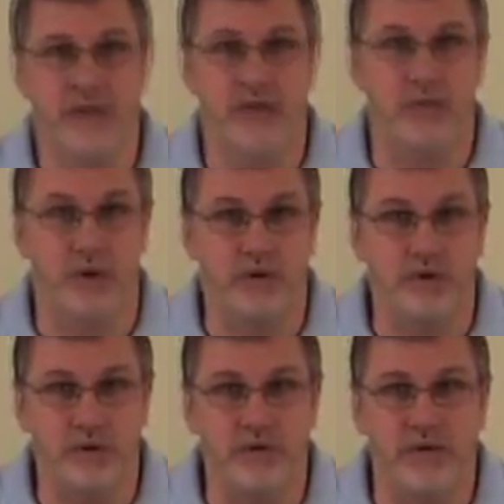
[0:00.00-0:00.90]
So what
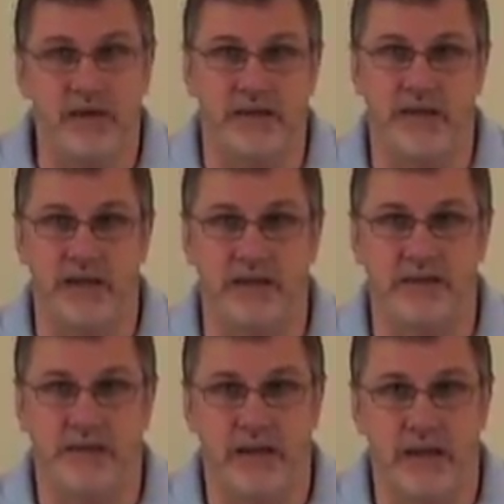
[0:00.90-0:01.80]
to do in that
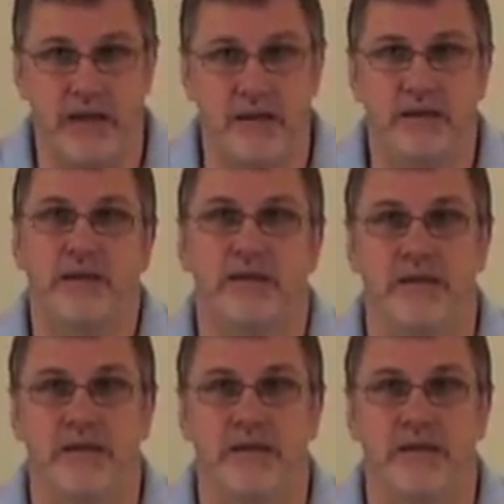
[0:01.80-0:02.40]
case? And